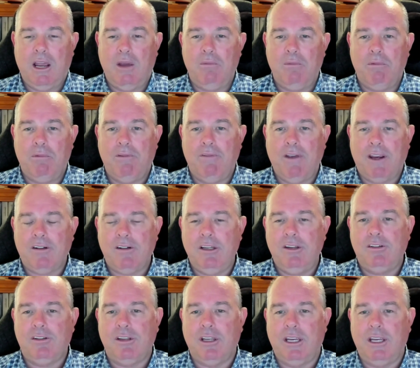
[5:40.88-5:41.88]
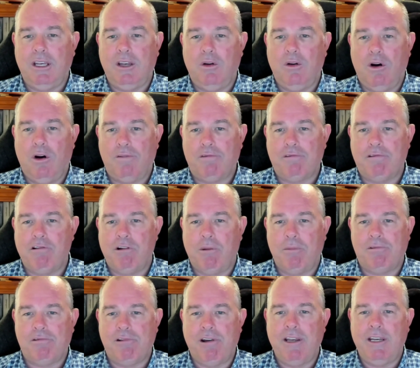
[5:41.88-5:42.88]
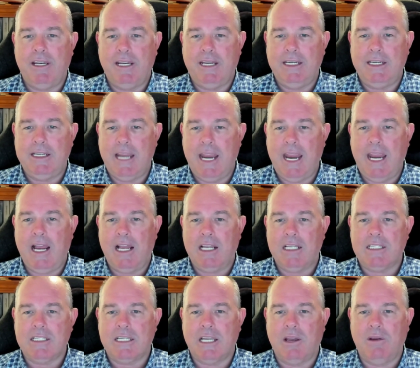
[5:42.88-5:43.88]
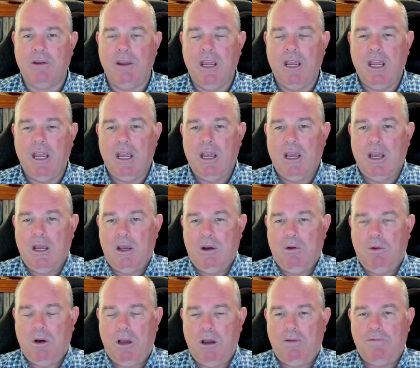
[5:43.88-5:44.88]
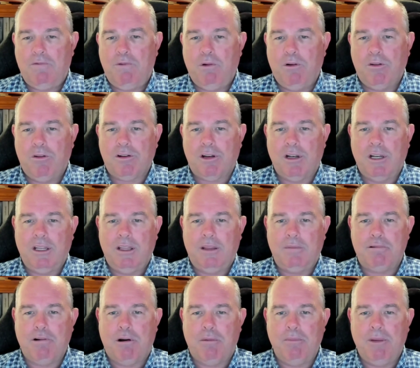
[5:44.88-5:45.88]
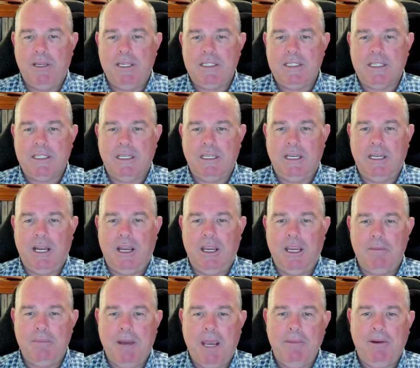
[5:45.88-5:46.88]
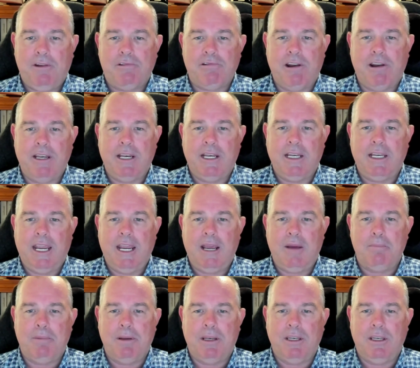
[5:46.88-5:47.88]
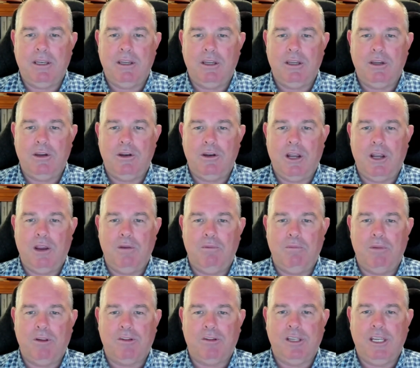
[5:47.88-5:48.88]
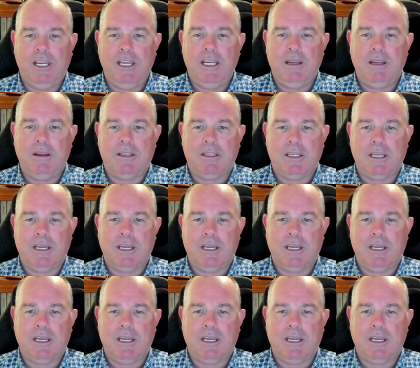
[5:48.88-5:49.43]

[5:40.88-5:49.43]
We've actually seen knife crime trending down. So, well, unfortunately, the problem is that it may be trending down, but we're seeing it